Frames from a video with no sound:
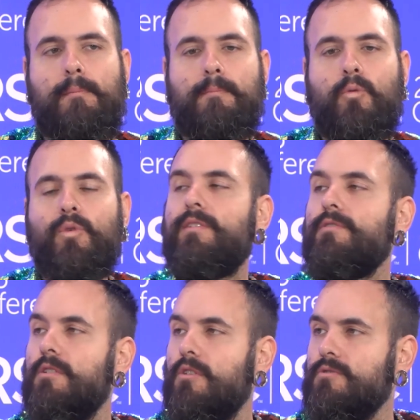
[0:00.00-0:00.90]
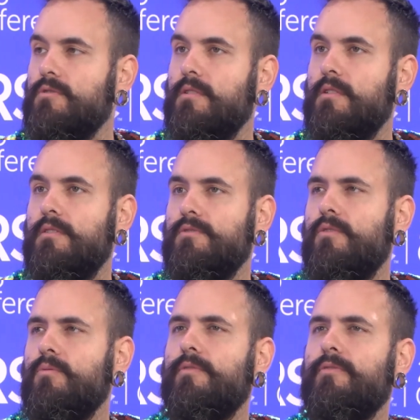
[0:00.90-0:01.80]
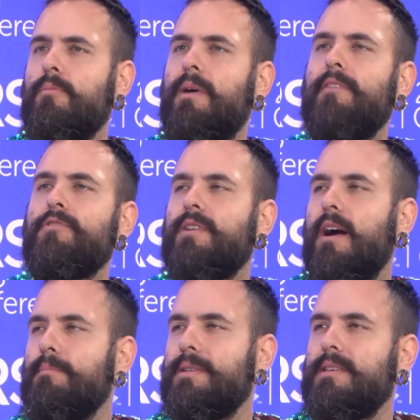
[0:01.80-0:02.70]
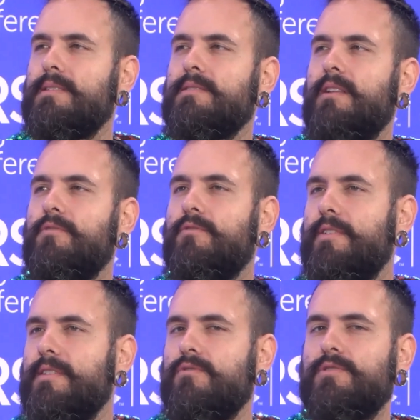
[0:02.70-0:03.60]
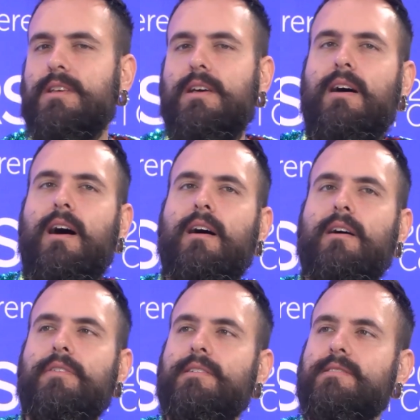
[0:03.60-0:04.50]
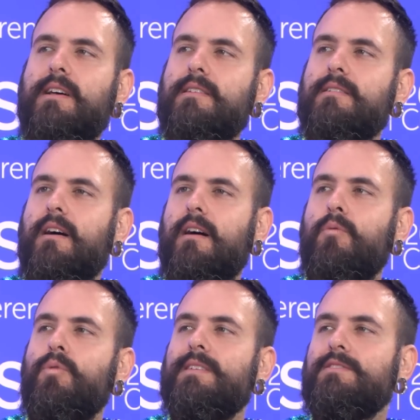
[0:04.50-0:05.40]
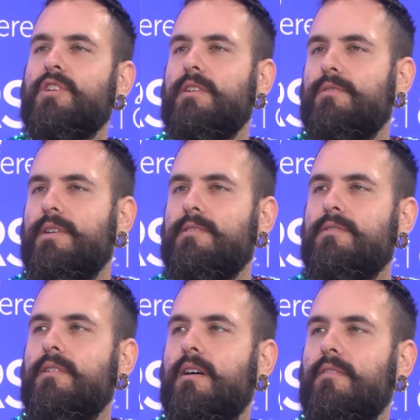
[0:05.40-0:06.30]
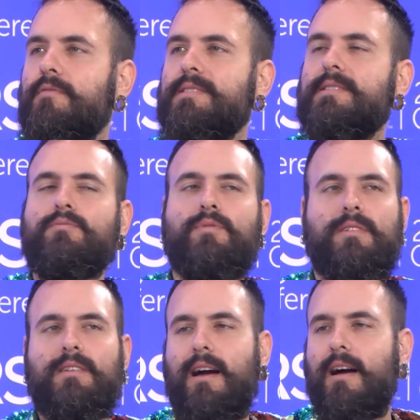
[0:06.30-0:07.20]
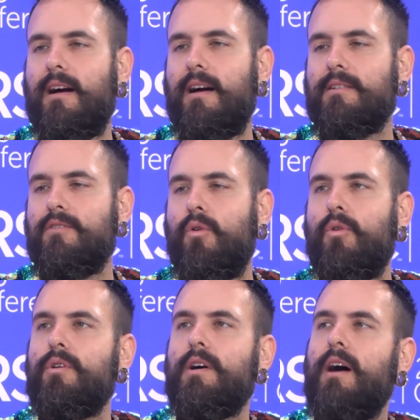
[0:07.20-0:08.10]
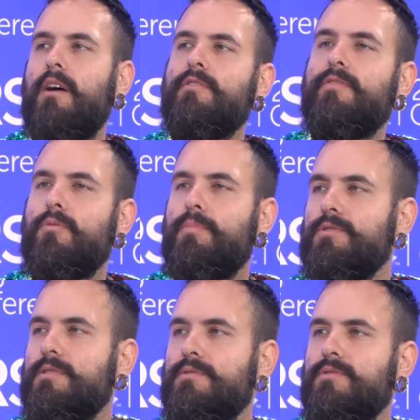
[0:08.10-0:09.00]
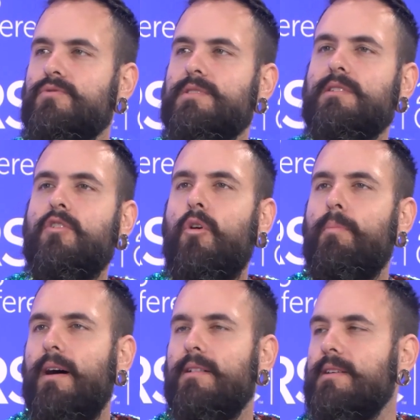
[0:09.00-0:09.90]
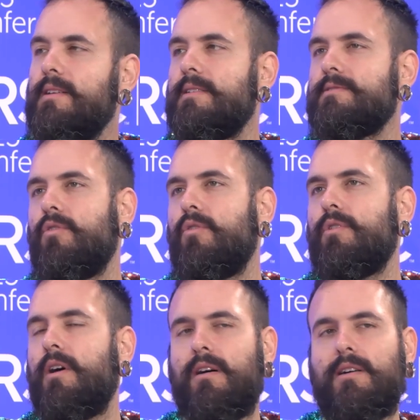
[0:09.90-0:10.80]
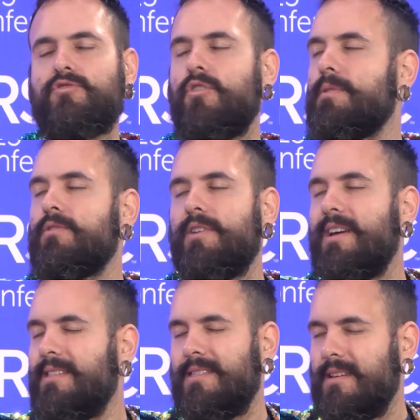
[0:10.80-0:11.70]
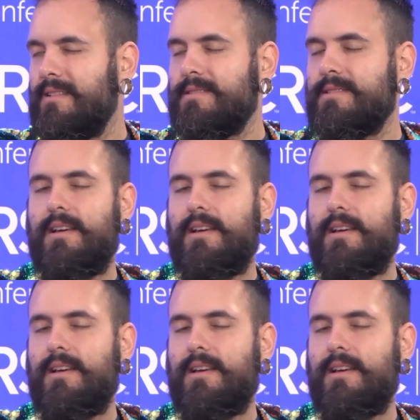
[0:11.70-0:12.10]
We hear a lot from other companies and other vendors, things like we can generate fixes with AI, or our developers are using Copilot or Anthropic or anything else